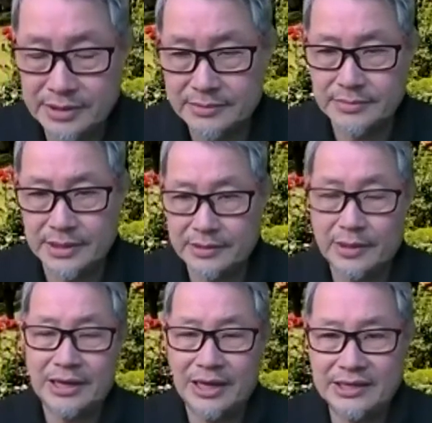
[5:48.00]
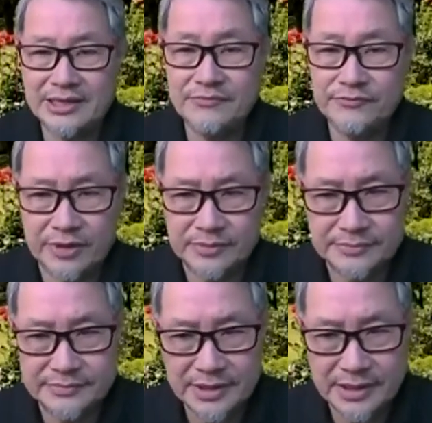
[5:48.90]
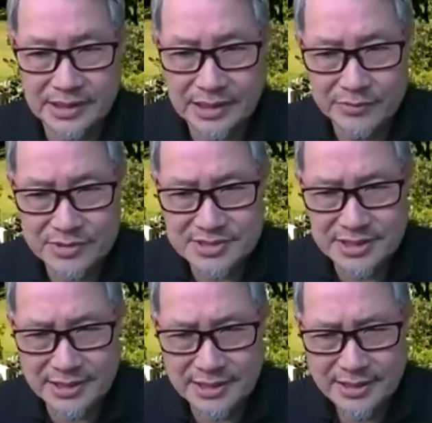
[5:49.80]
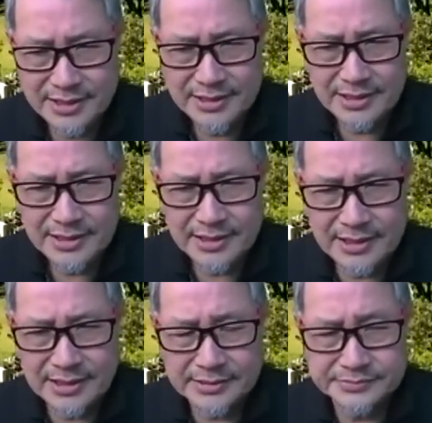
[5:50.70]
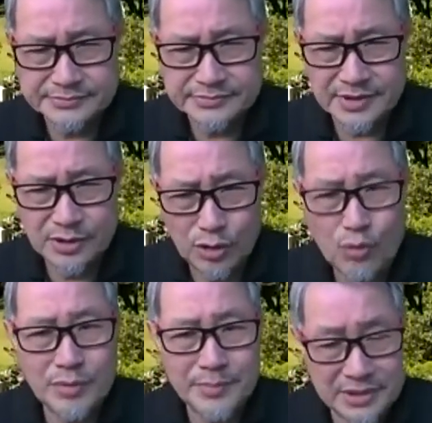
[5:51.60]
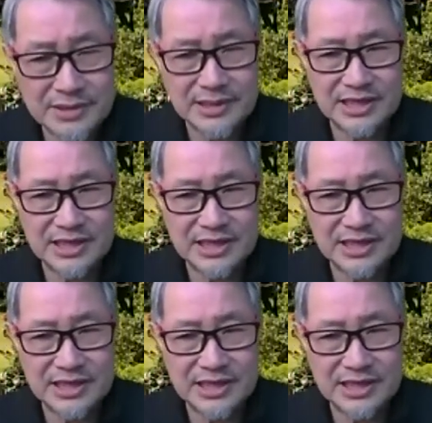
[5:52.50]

my, I came from uh, I would say um, lower middle class